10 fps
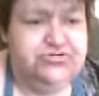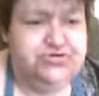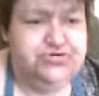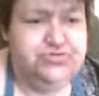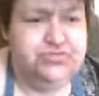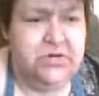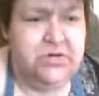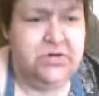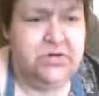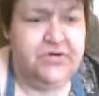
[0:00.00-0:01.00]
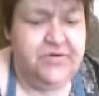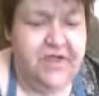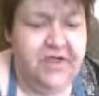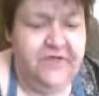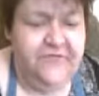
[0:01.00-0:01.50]
to
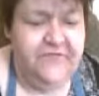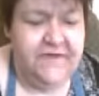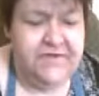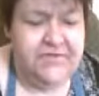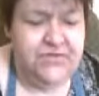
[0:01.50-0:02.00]
create things.